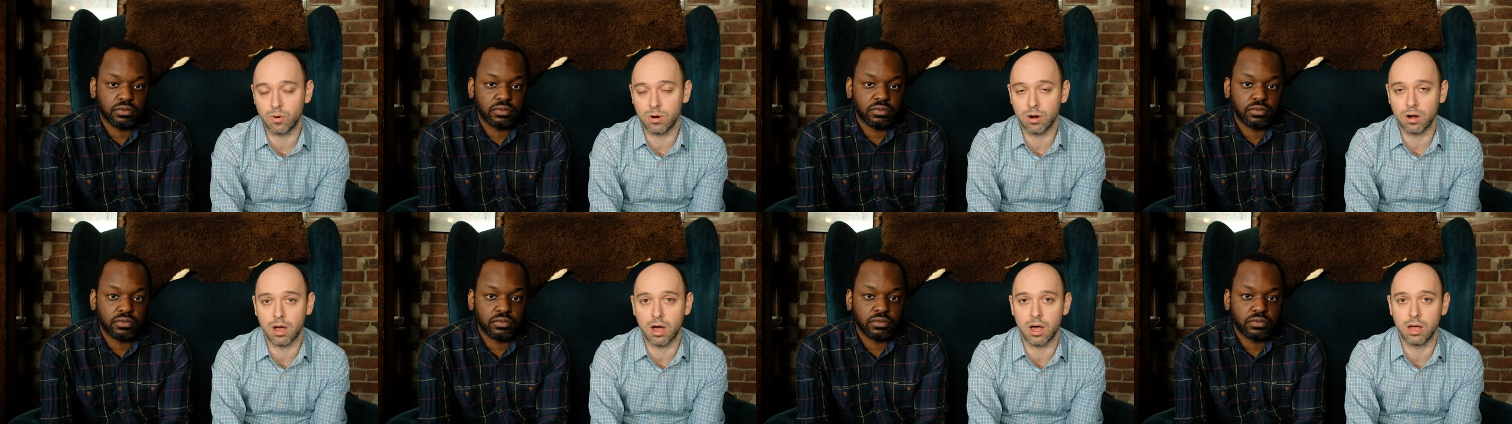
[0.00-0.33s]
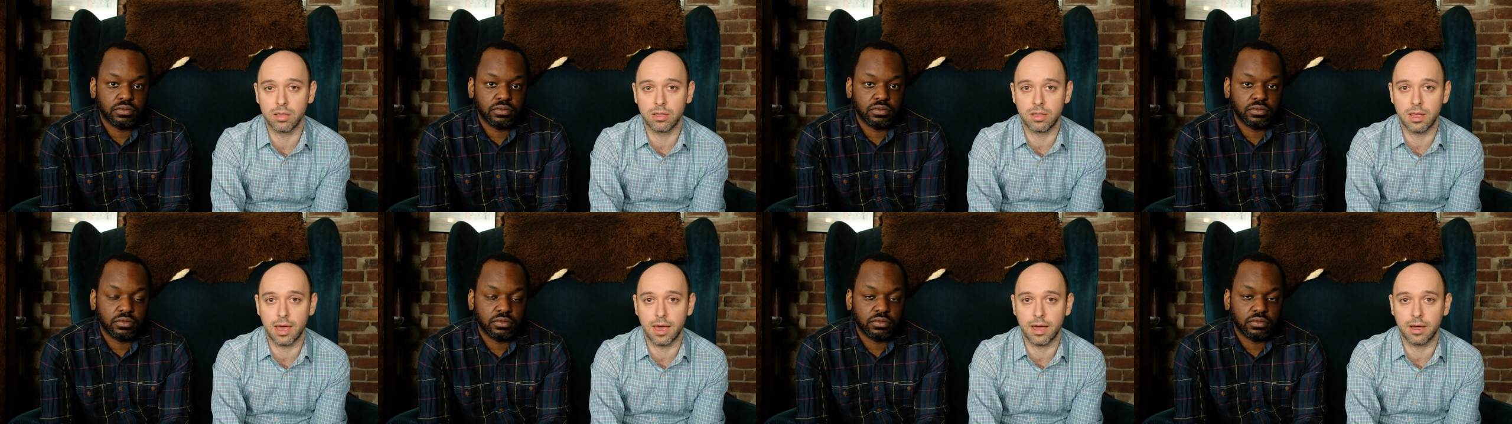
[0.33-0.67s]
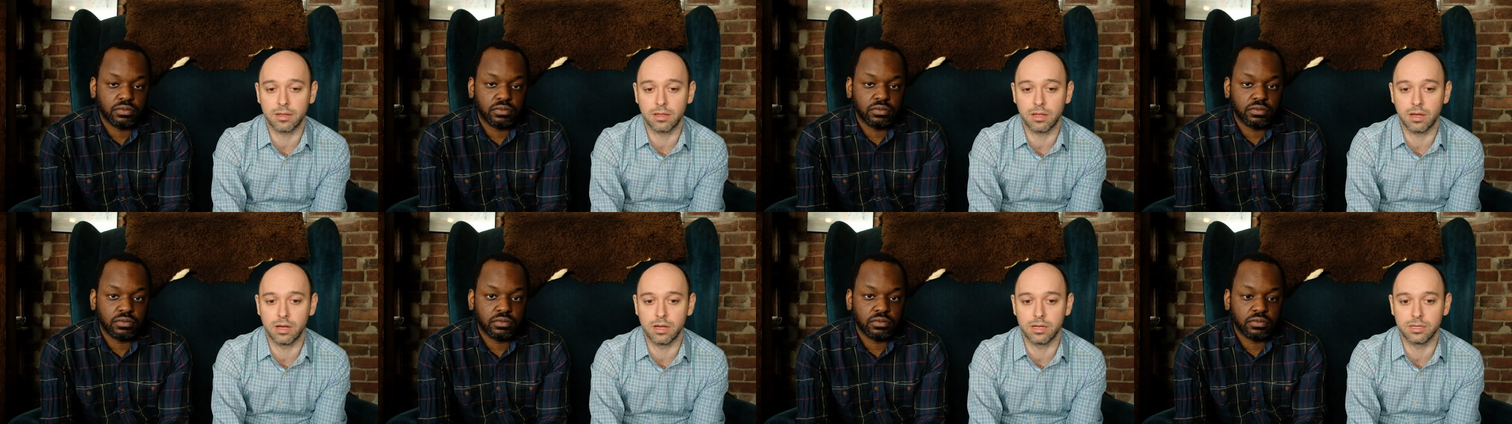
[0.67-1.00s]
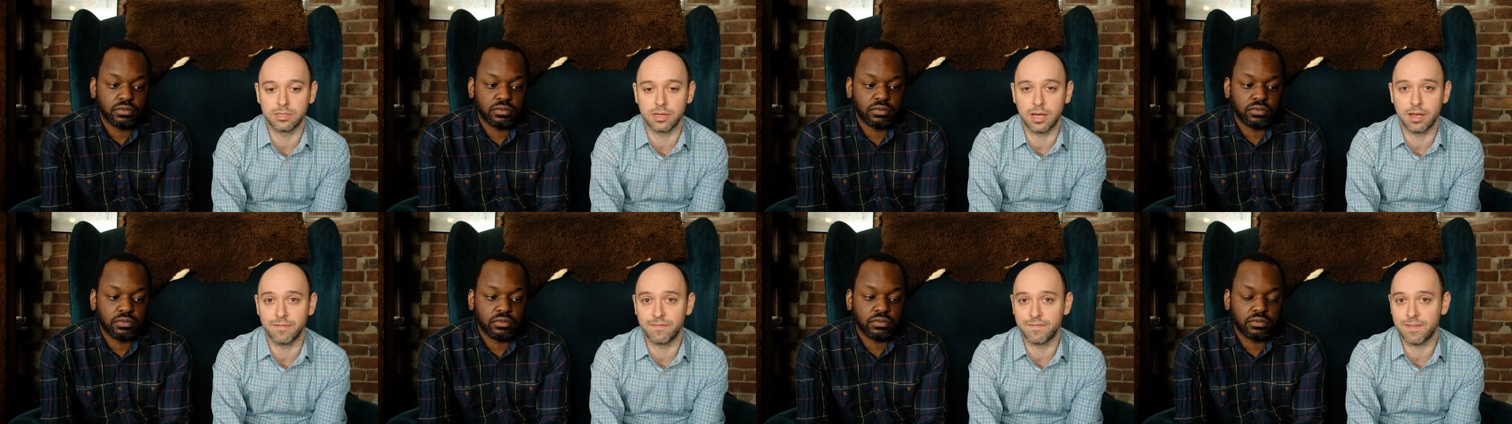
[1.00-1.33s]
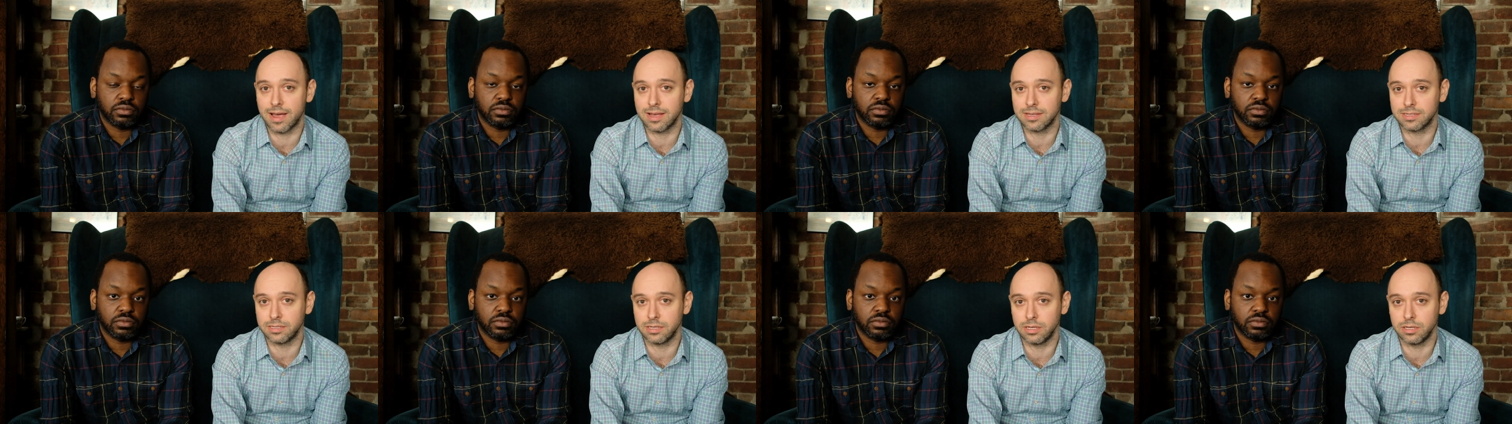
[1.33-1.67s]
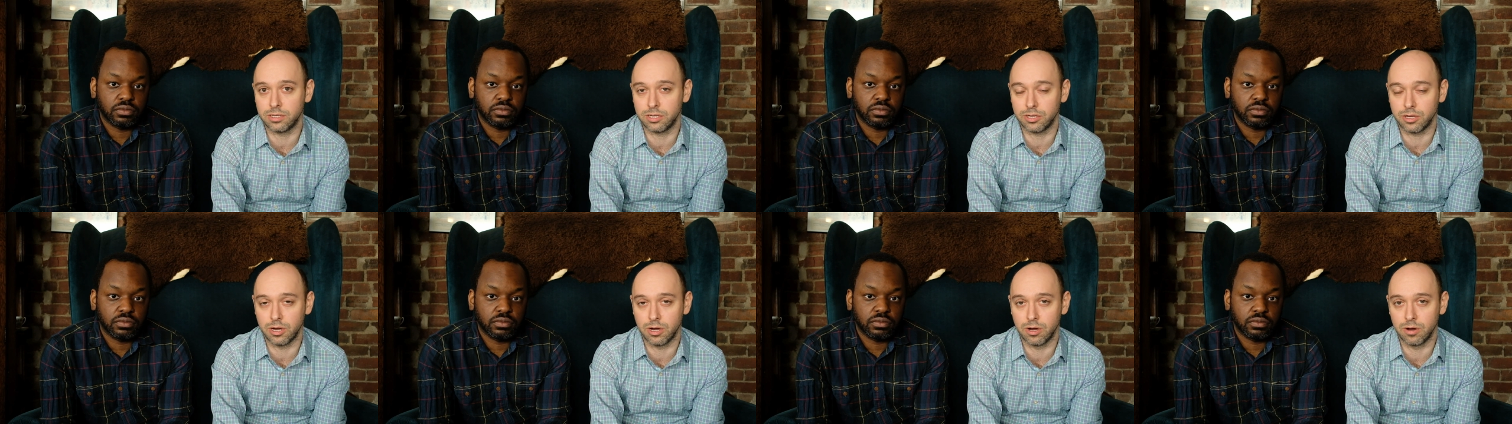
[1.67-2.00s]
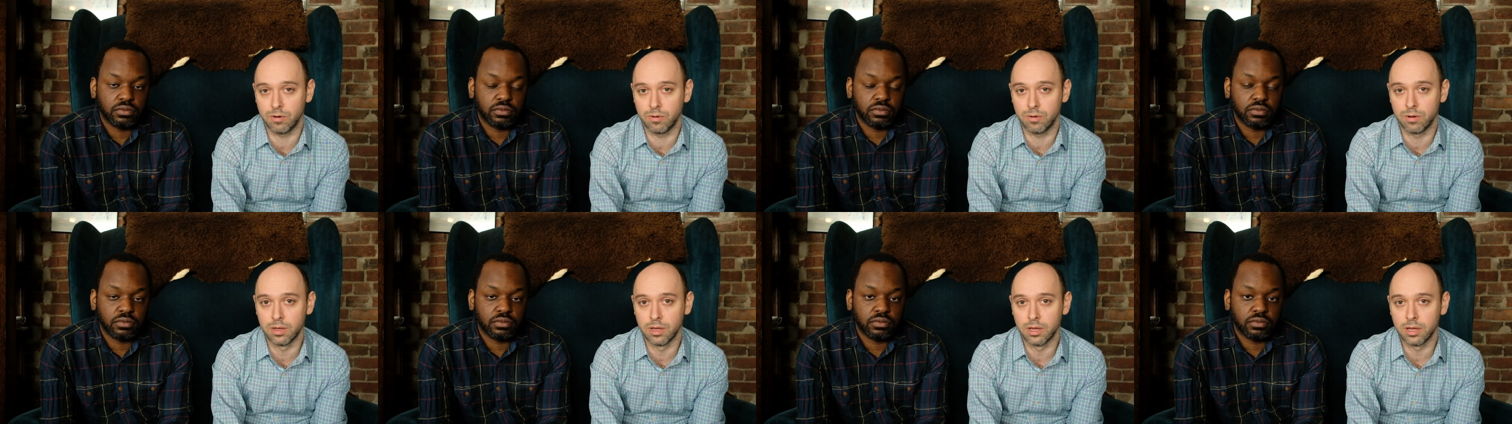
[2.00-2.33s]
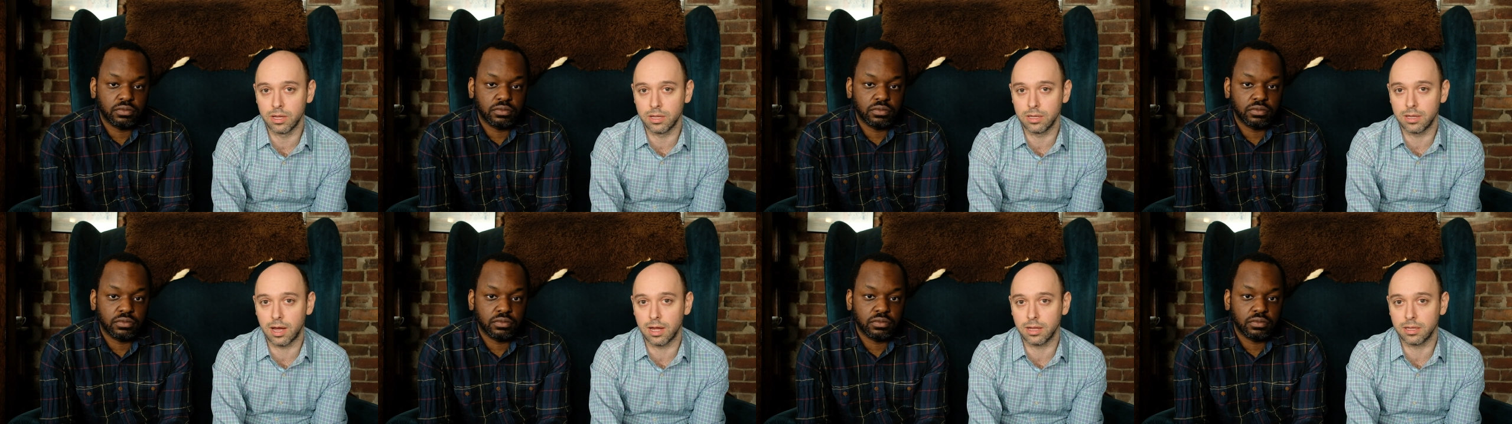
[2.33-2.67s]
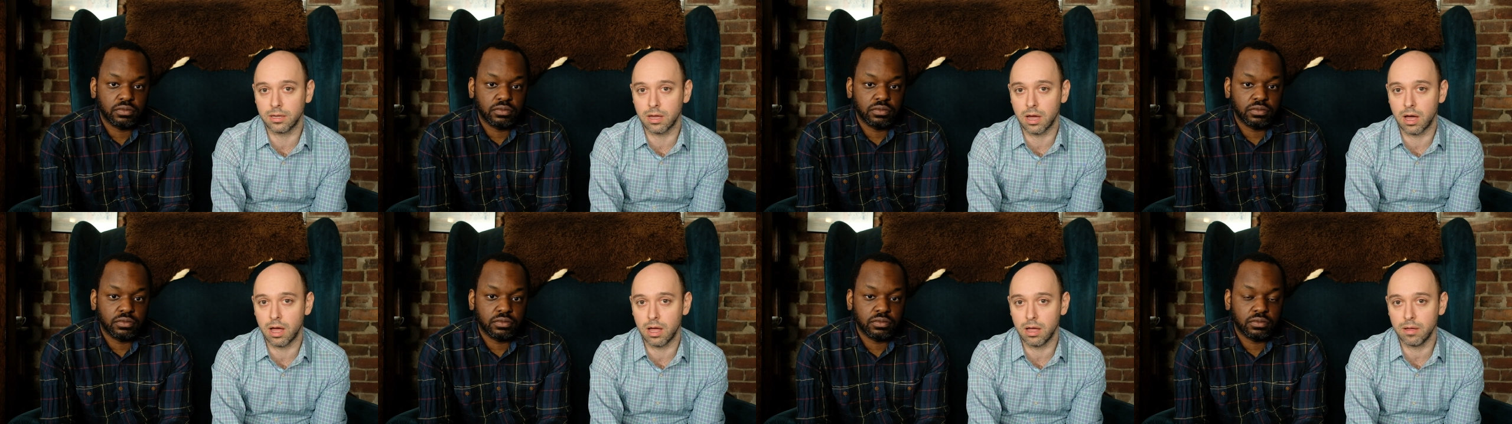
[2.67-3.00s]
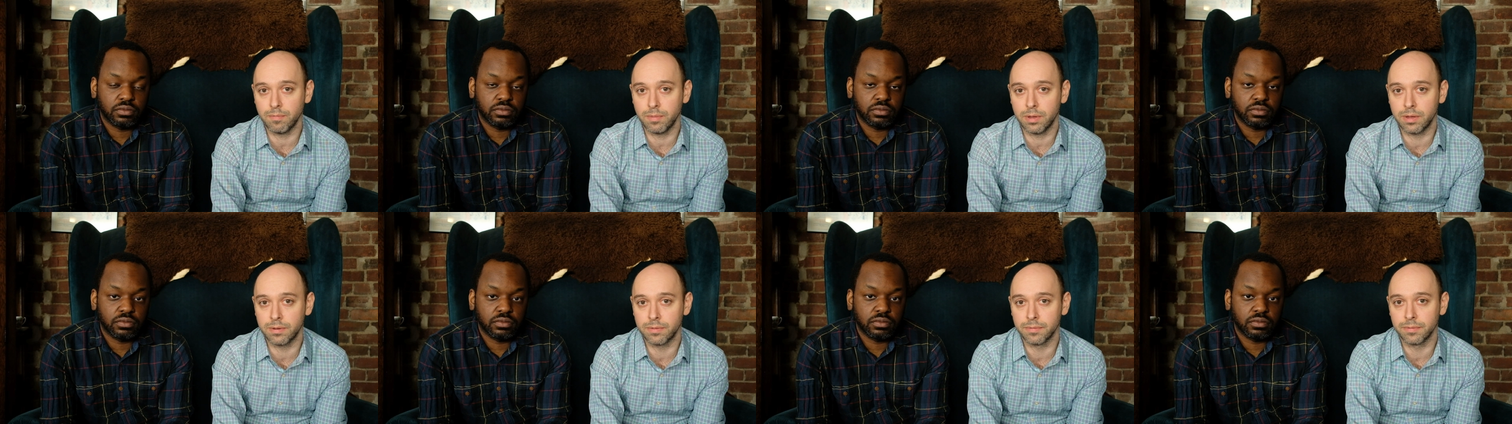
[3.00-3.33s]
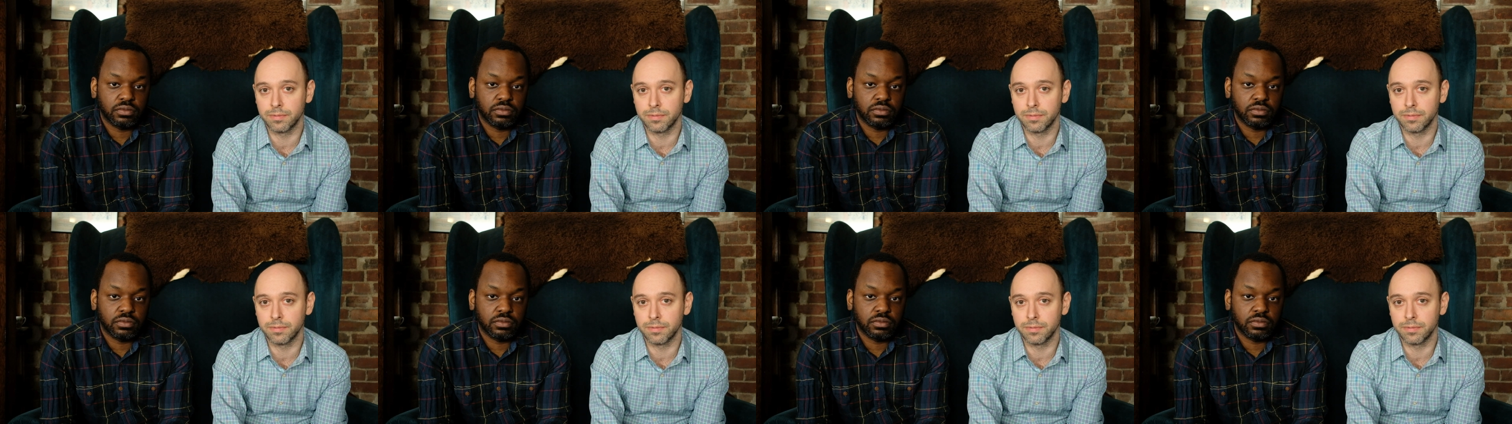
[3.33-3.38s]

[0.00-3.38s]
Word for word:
Speaker 1: or contact us at fastcto.com.